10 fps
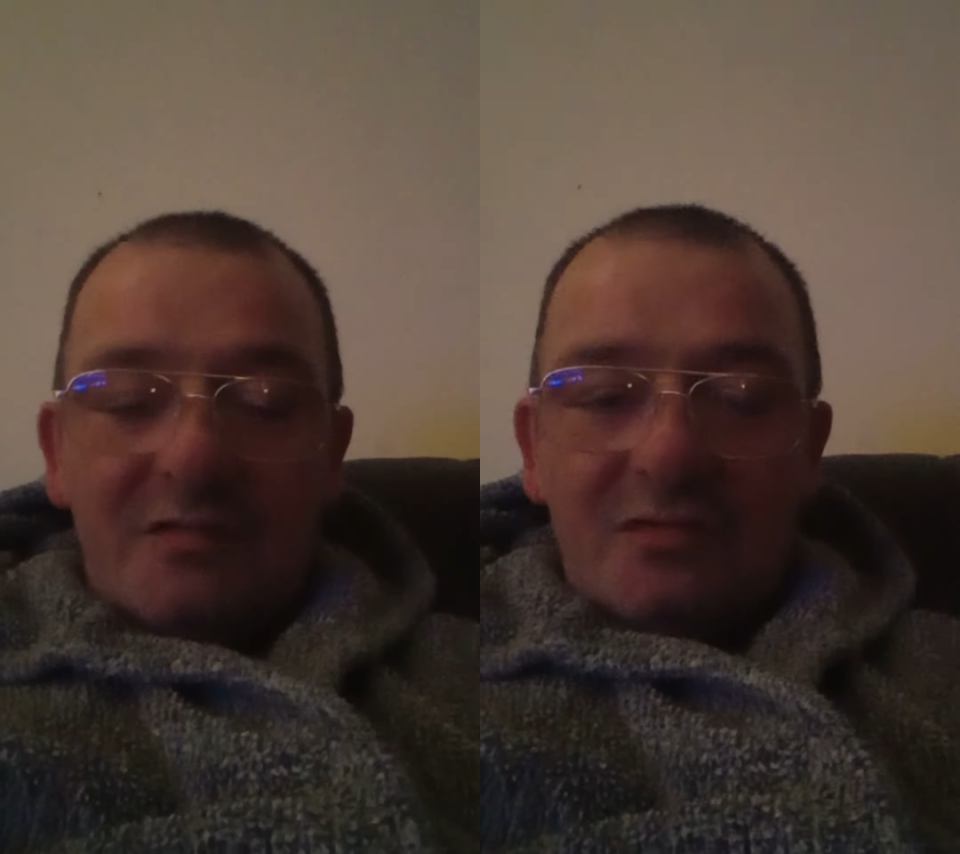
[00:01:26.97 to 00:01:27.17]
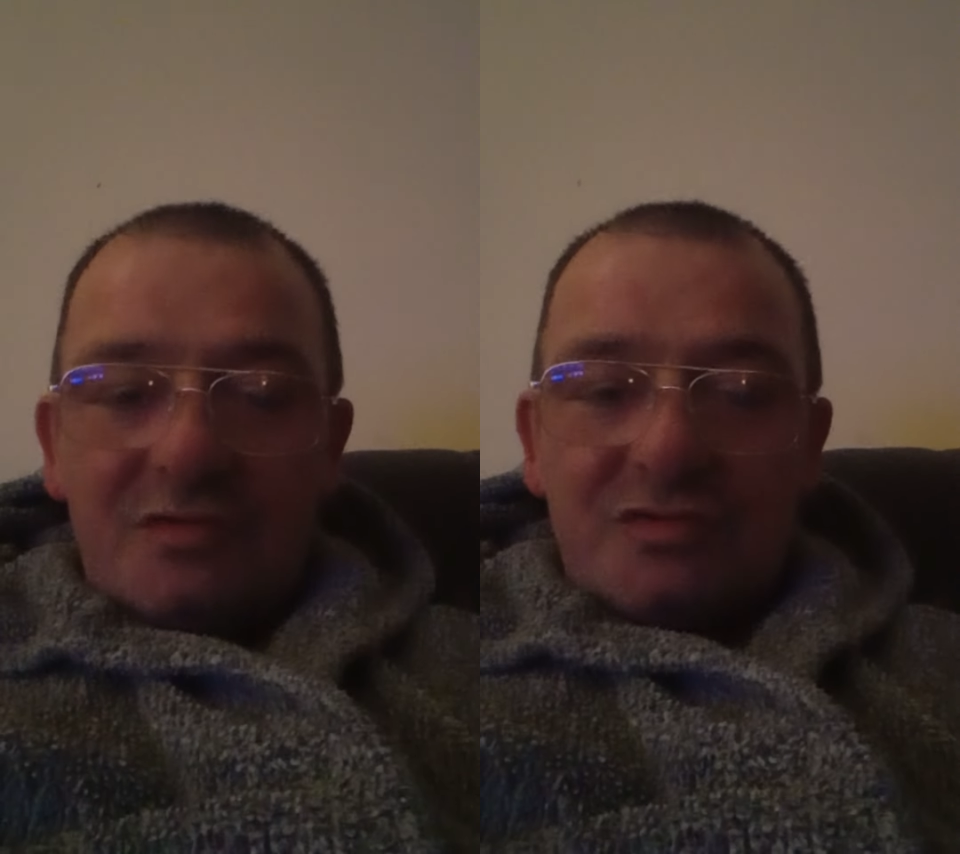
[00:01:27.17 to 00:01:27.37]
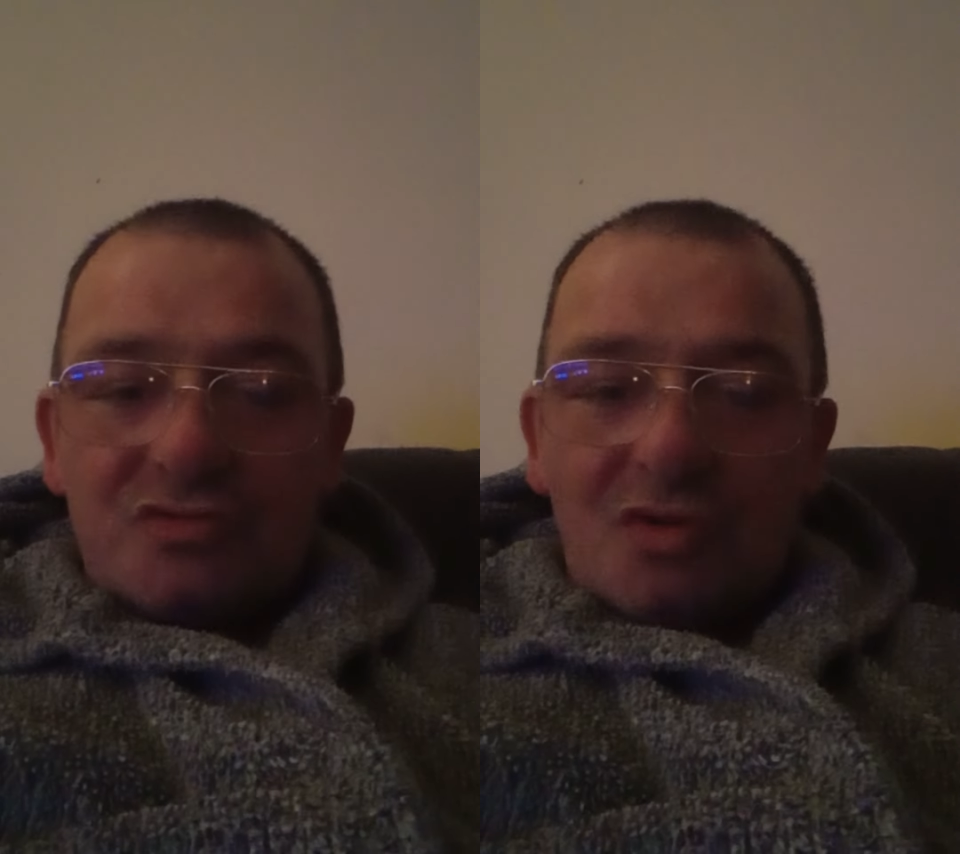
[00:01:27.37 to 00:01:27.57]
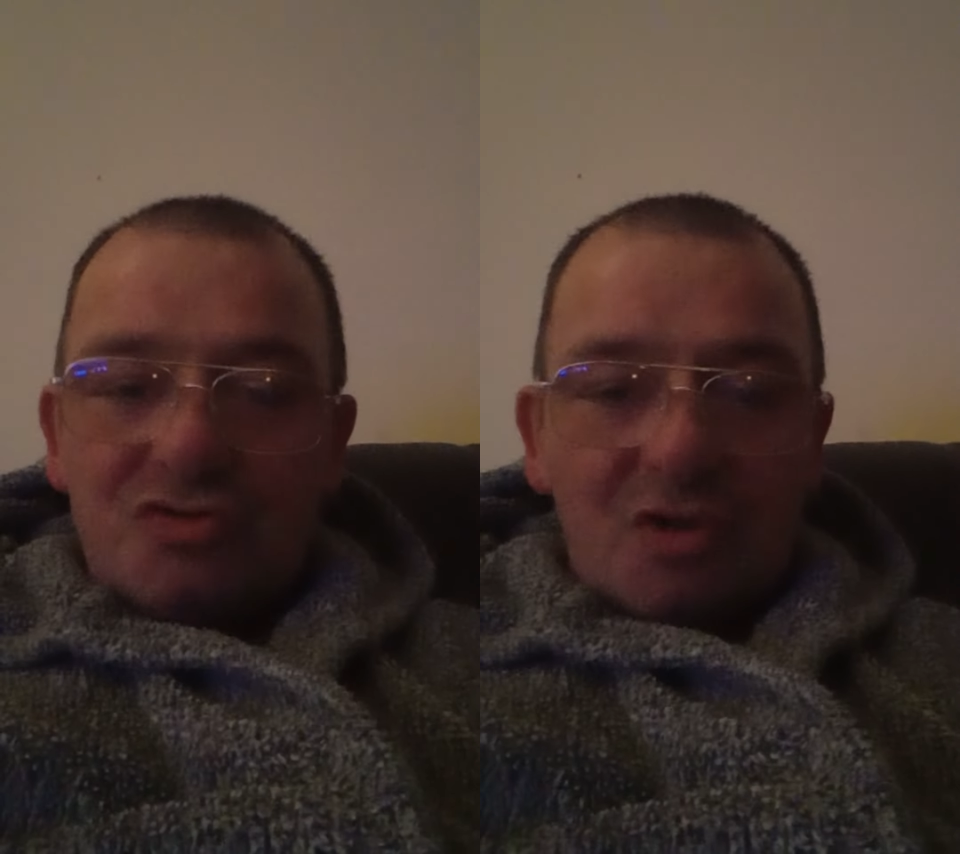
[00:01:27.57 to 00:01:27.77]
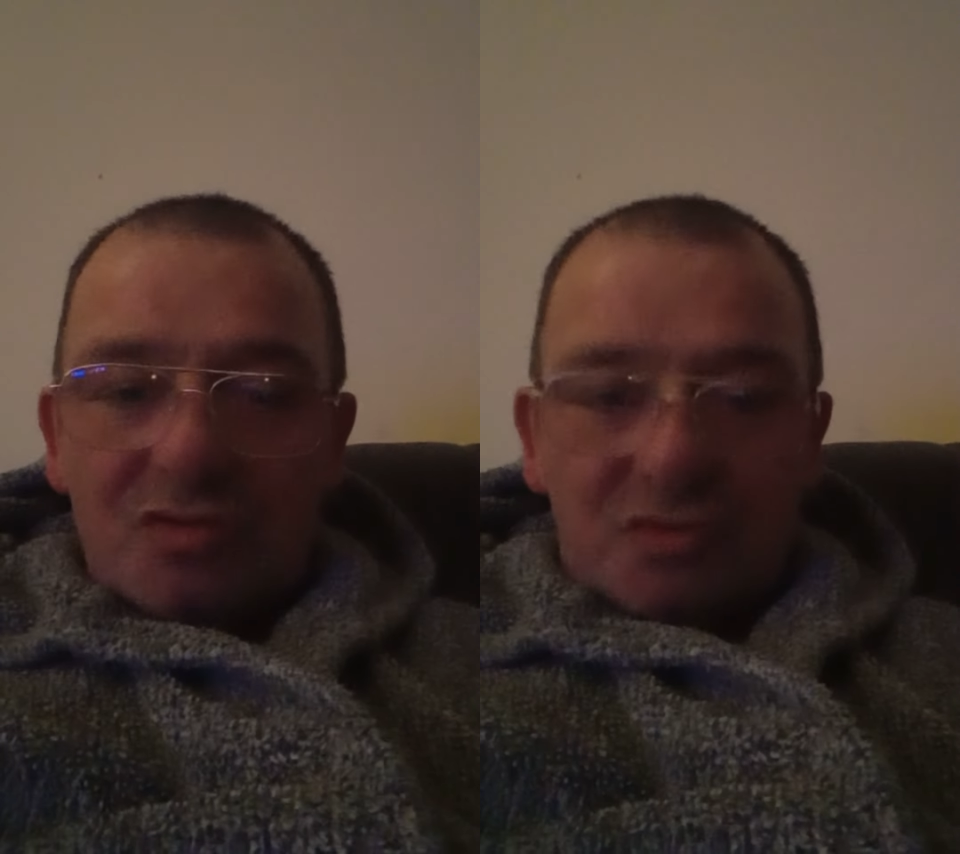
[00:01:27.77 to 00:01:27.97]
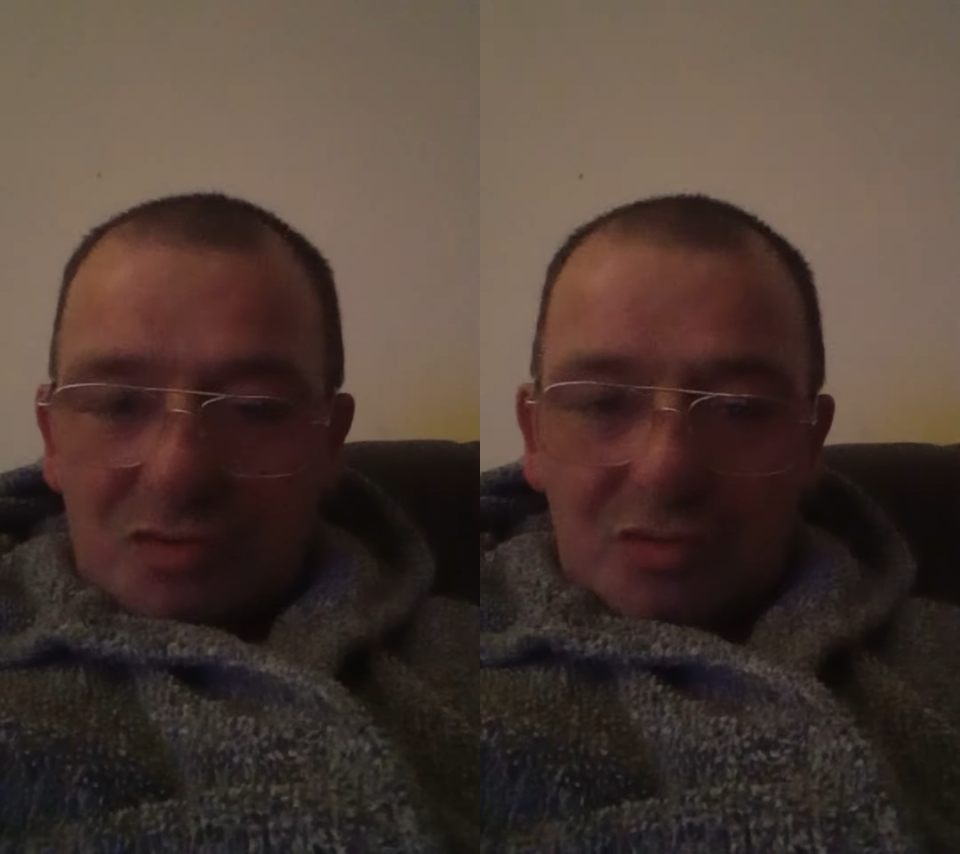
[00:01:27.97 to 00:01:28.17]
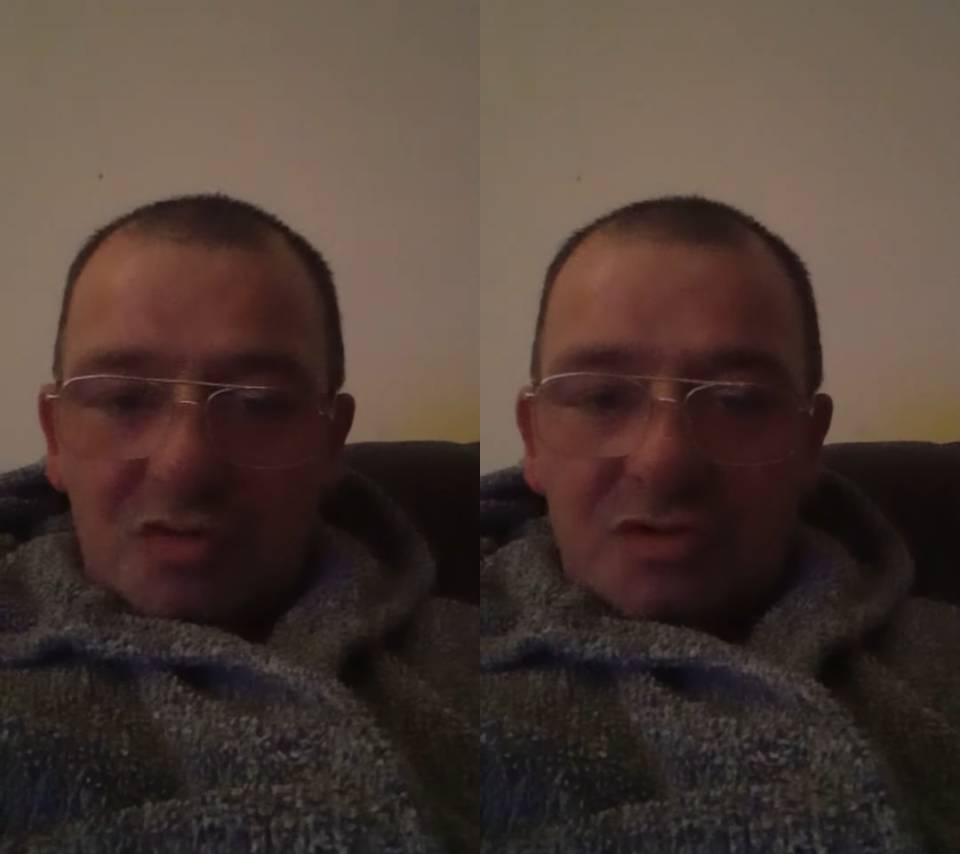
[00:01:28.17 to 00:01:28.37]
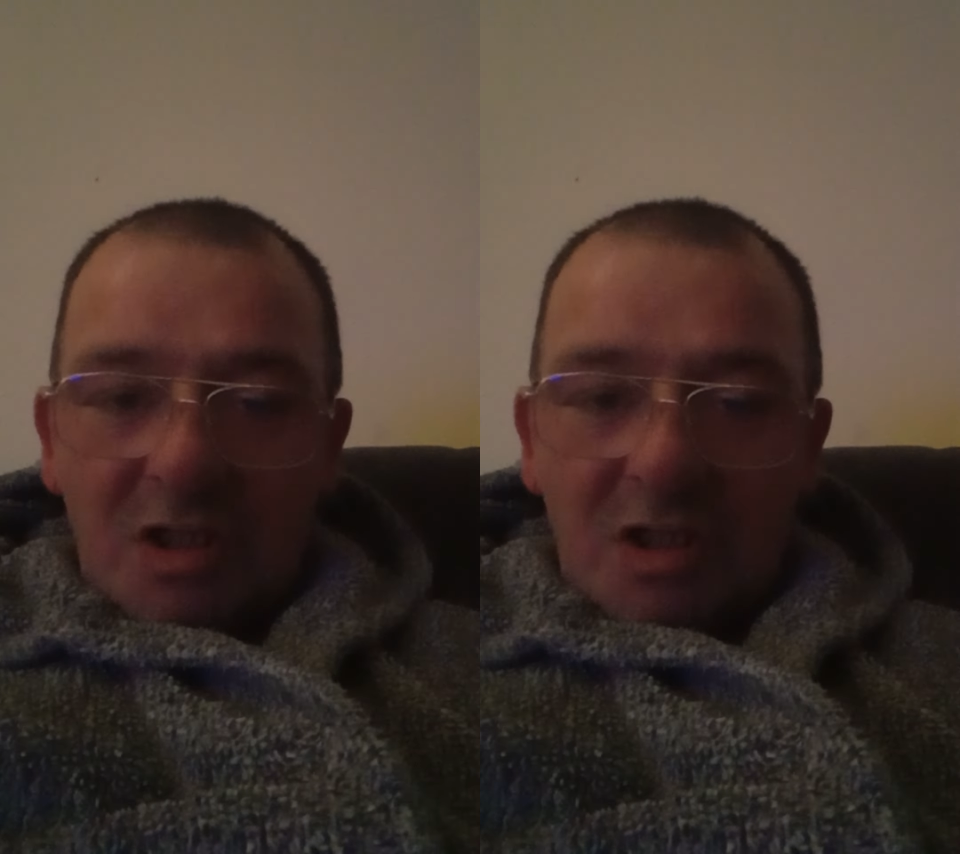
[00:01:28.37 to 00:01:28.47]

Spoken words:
No, because it's all shut down.